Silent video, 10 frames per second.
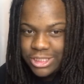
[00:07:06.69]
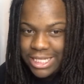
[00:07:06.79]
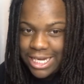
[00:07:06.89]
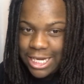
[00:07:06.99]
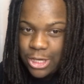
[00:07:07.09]

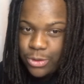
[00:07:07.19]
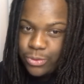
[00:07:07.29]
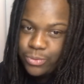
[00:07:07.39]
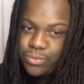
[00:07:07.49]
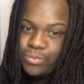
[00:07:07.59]

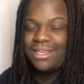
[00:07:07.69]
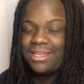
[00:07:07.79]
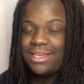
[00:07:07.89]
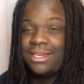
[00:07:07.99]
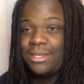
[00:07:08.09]
Steelo.
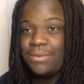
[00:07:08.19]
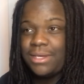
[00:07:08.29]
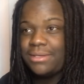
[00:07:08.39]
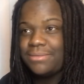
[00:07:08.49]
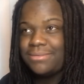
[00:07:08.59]

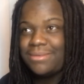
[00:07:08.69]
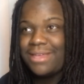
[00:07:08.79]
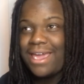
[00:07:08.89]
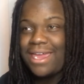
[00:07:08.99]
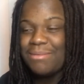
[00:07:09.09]
Anyway,
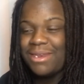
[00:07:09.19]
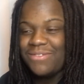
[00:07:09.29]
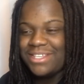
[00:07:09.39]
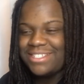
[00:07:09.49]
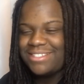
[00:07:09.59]
had a bit
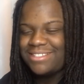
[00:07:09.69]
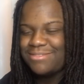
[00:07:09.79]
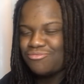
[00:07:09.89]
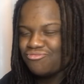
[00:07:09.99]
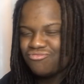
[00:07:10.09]
of a
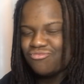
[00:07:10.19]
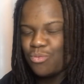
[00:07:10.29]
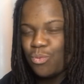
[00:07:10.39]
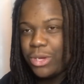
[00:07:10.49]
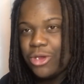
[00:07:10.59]

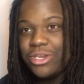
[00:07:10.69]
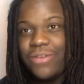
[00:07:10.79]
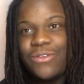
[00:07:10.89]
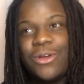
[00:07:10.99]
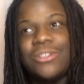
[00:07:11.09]
weird
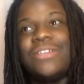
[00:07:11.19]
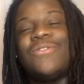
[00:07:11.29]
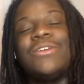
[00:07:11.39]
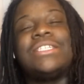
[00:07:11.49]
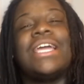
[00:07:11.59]
difficulty
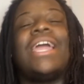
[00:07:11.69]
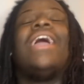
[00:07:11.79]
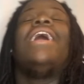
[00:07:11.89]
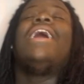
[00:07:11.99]
for a second.